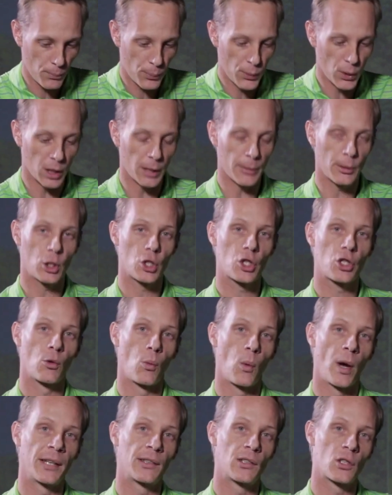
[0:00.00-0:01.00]
purely because the
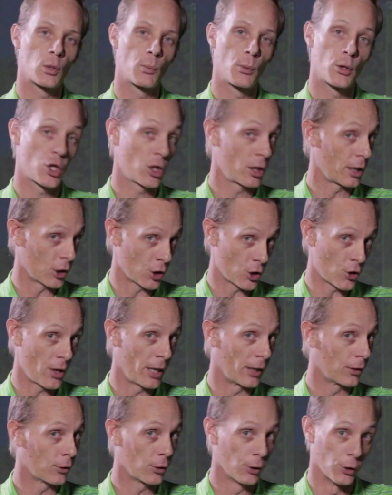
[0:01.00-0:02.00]
weight is pushing it
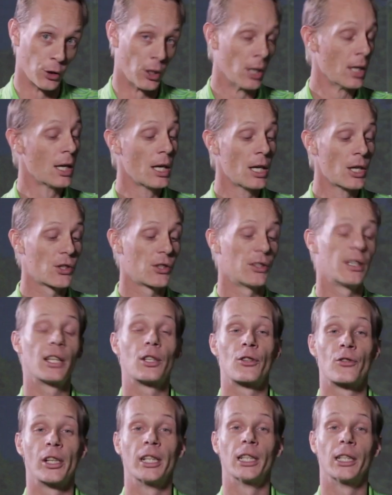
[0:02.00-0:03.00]
straight through. So
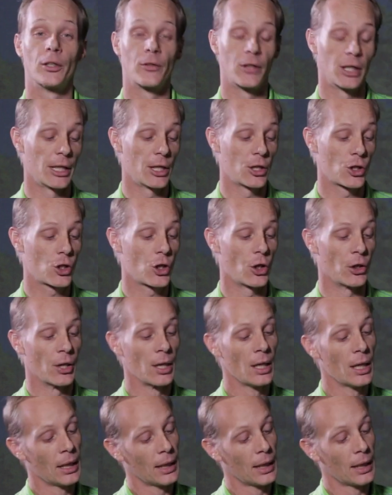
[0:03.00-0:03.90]
that really, really is good.